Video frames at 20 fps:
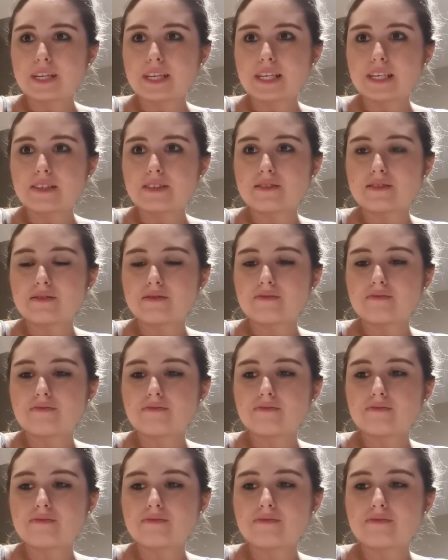Didn't
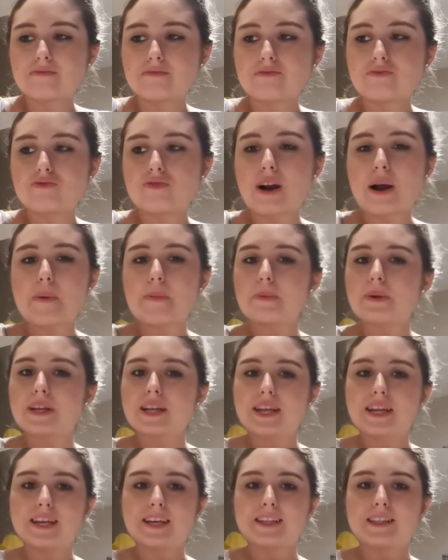
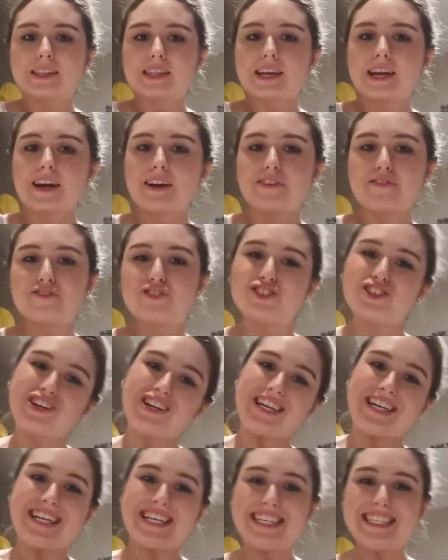replicate the kind of
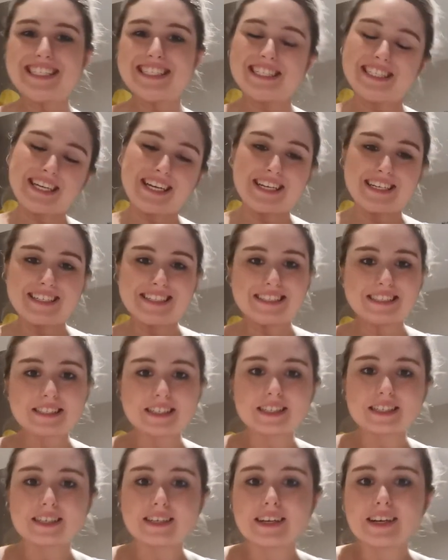jolly
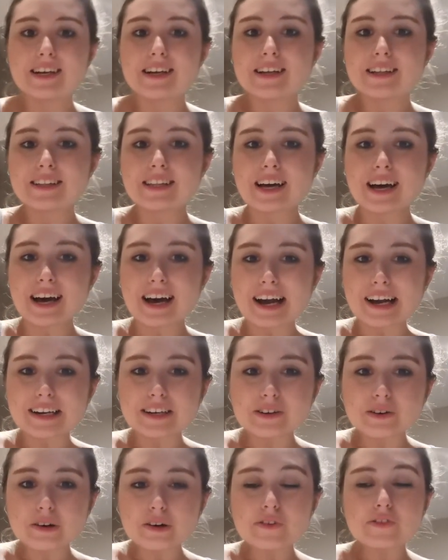Santa that I
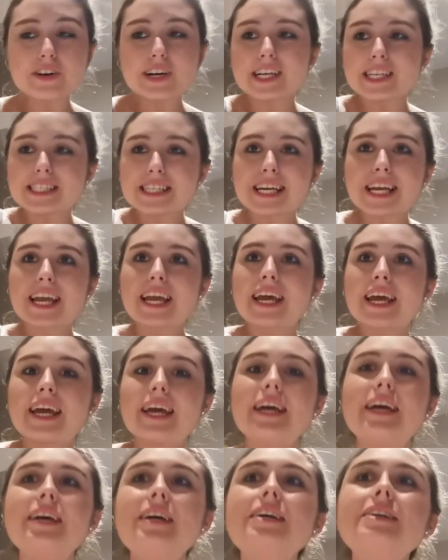know of as a
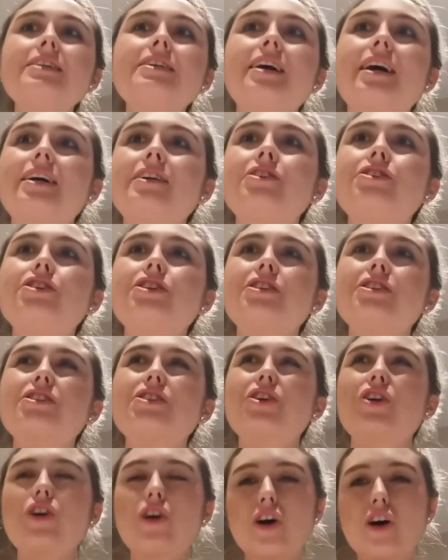kid, and
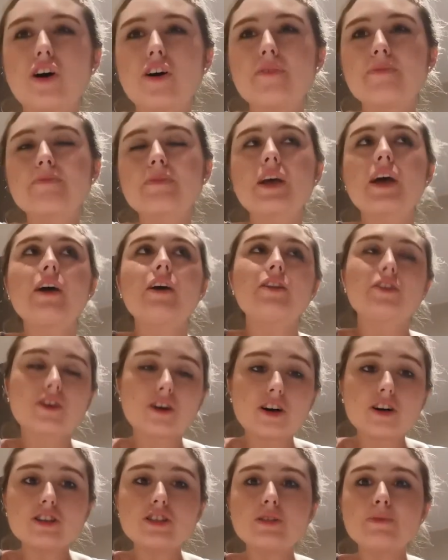just the
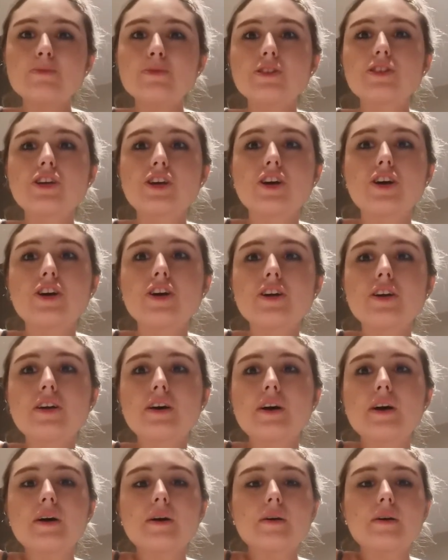costume was good.
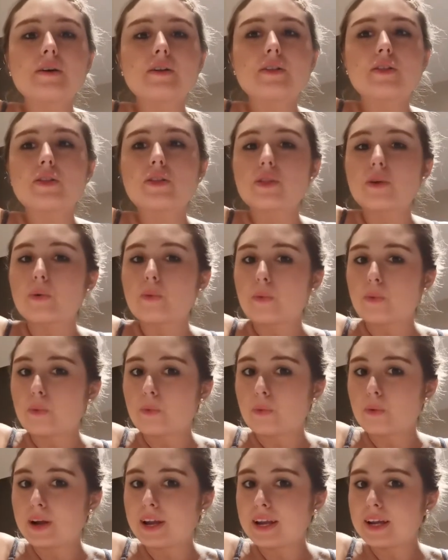The
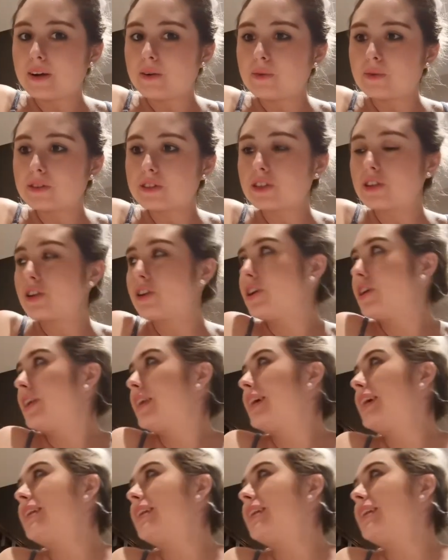wig wasn't good.